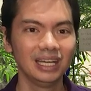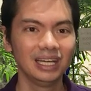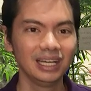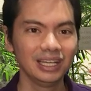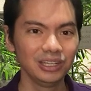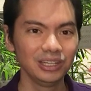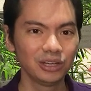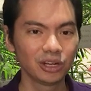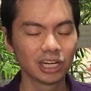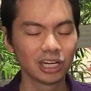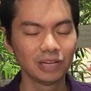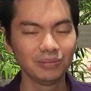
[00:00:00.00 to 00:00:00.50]

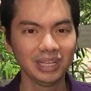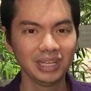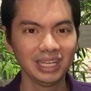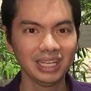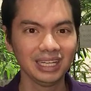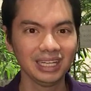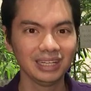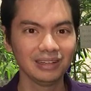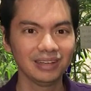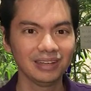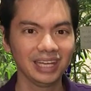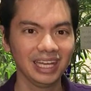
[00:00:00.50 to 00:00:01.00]
you're going to
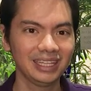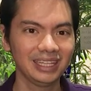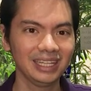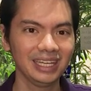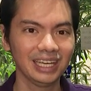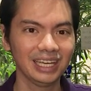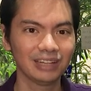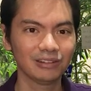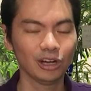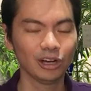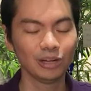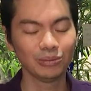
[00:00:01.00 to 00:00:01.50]
be hitting
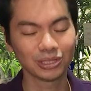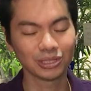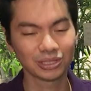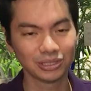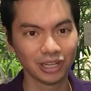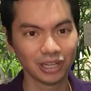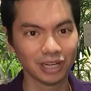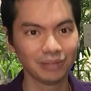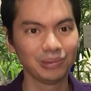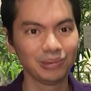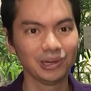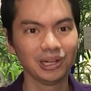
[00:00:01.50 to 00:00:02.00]
it almost
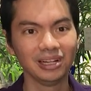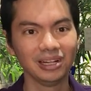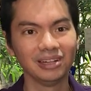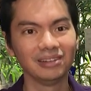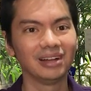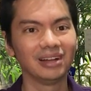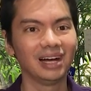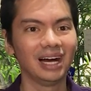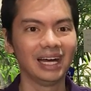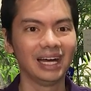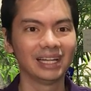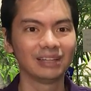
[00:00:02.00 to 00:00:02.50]

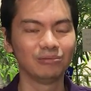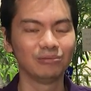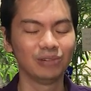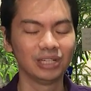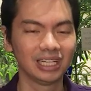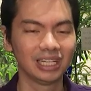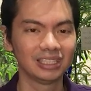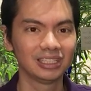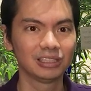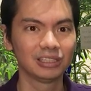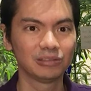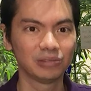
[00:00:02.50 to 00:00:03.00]
double at
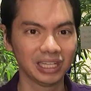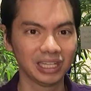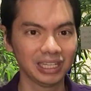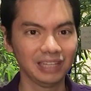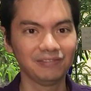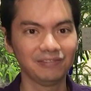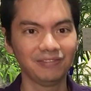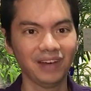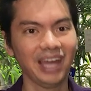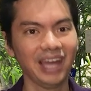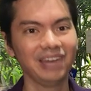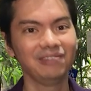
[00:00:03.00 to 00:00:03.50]

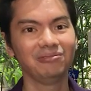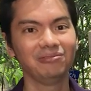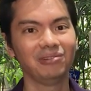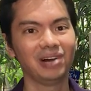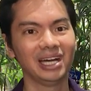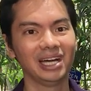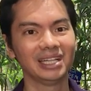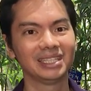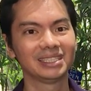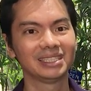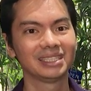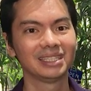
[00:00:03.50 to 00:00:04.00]
125
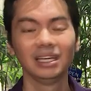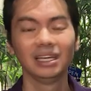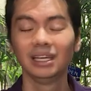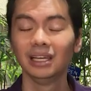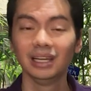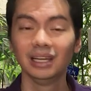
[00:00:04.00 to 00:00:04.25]
watts.